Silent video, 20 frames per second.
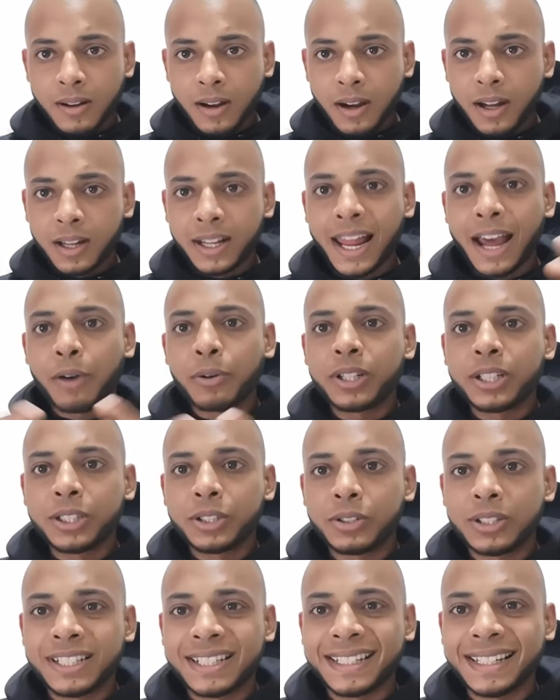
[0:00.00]
allow it
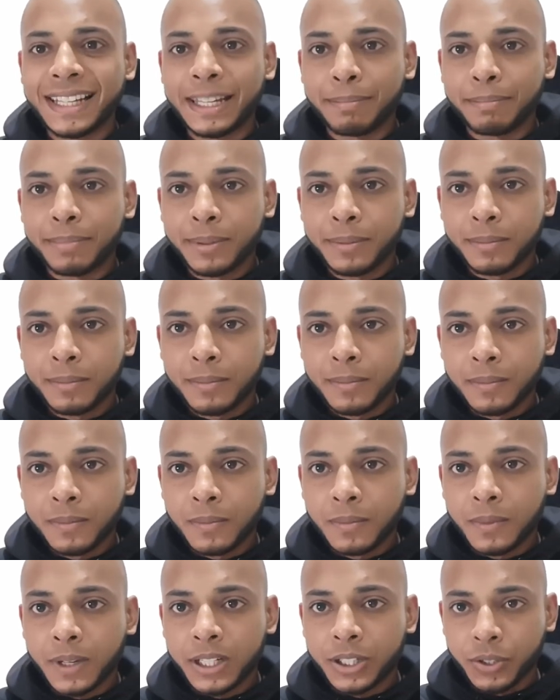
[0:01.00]
to sleep.
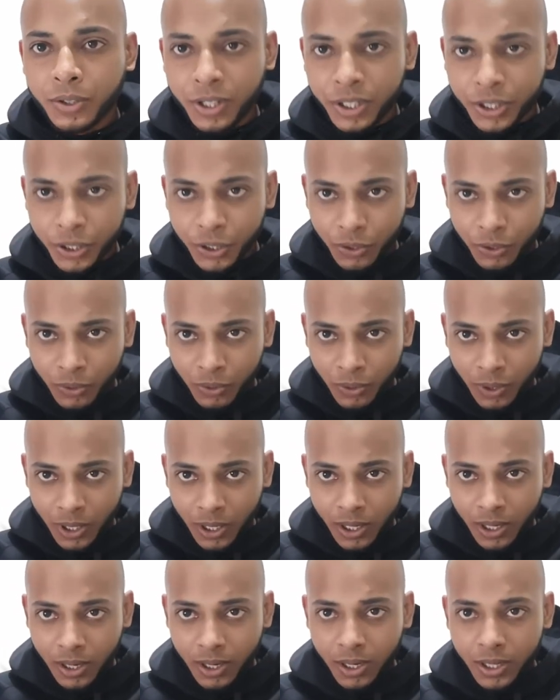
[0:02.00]
As soon as you
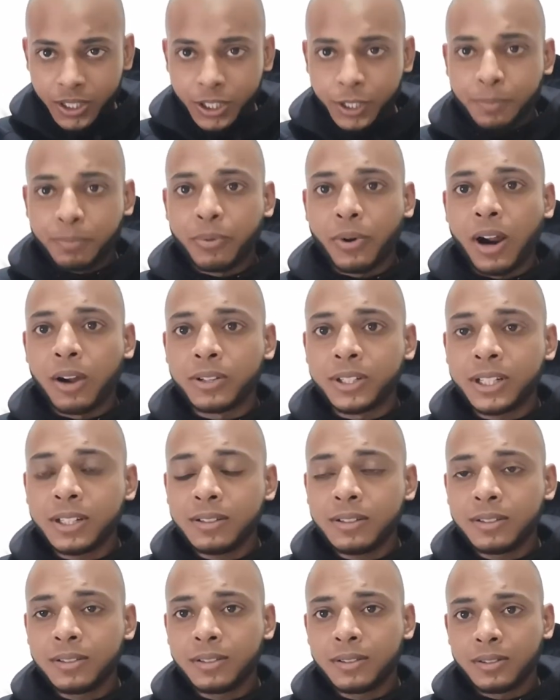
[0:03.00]
sprout
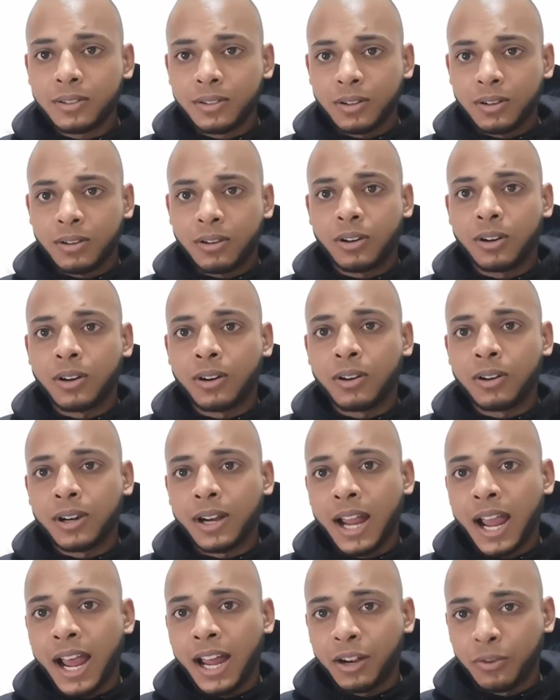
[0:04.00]
it or
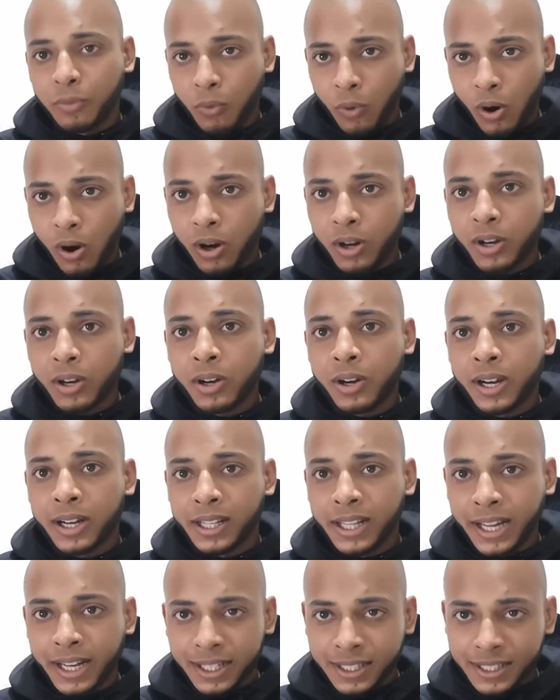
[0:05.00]
add water
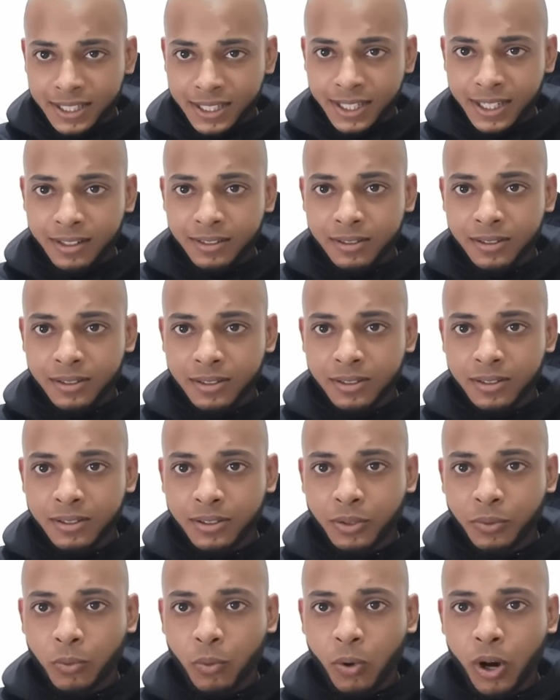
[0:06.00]
and let it sit,
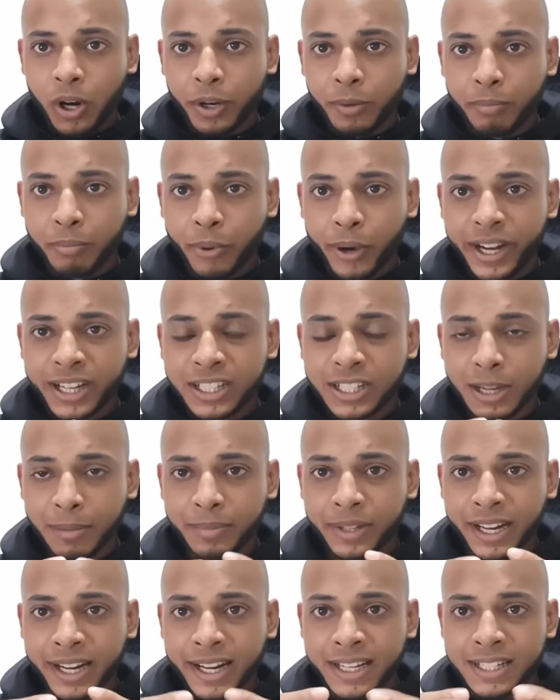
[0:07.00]
the water breaks
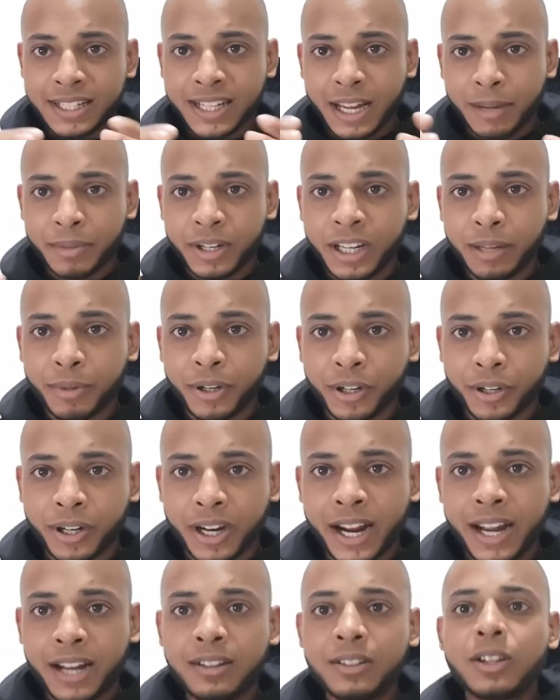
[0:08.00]
up that enzyme inhibitor
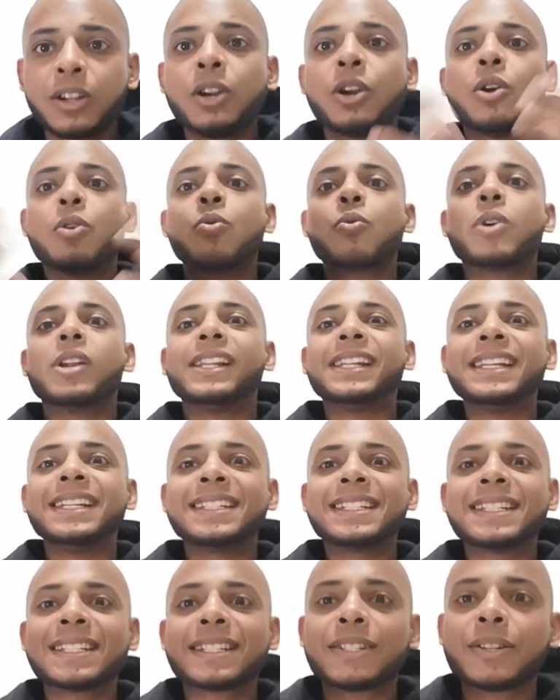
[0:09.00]
and
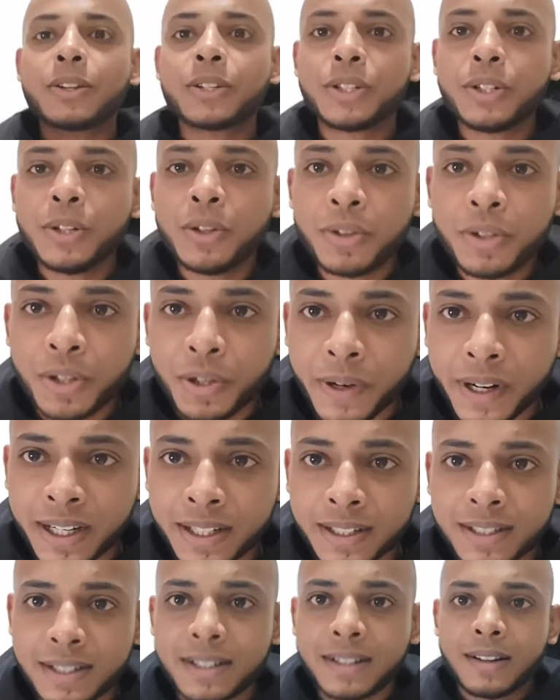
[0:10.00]
releases those
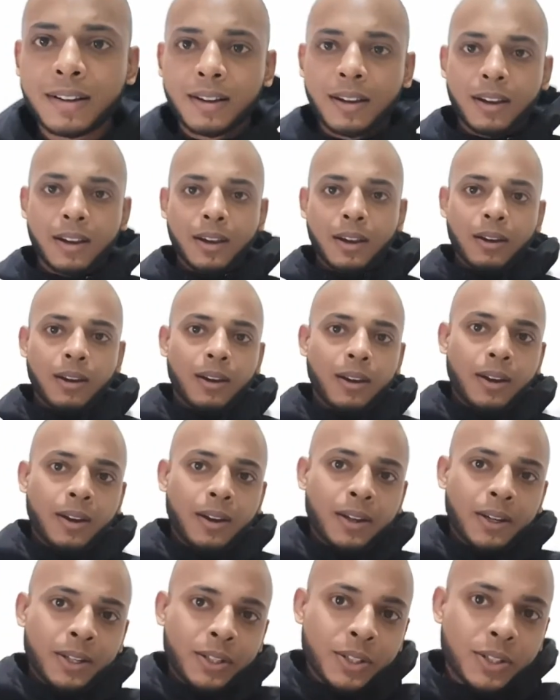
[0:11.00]
nutrients.
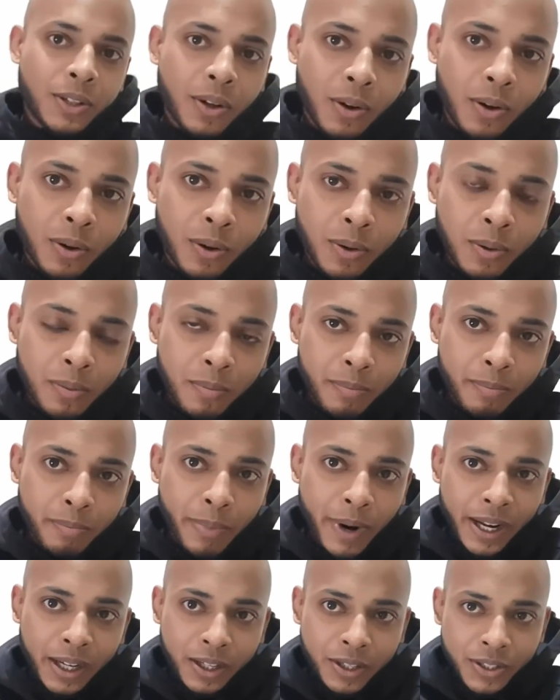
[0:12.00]
So
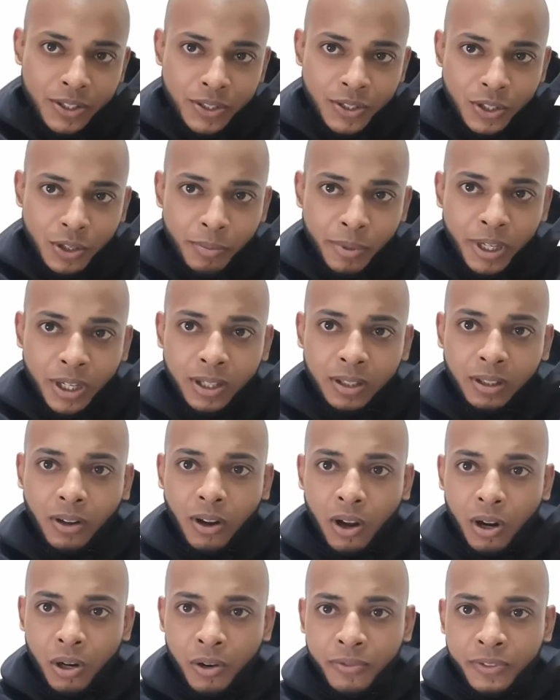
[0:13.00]
by consuming a
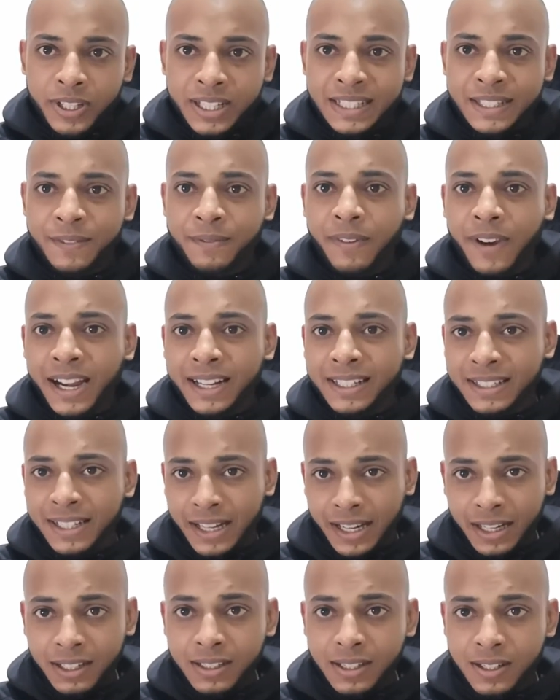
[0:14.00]
lot of these
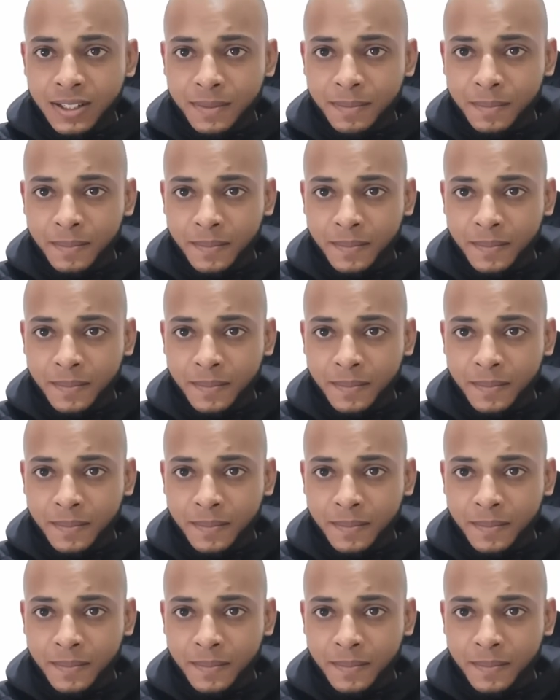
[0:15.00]
phytates,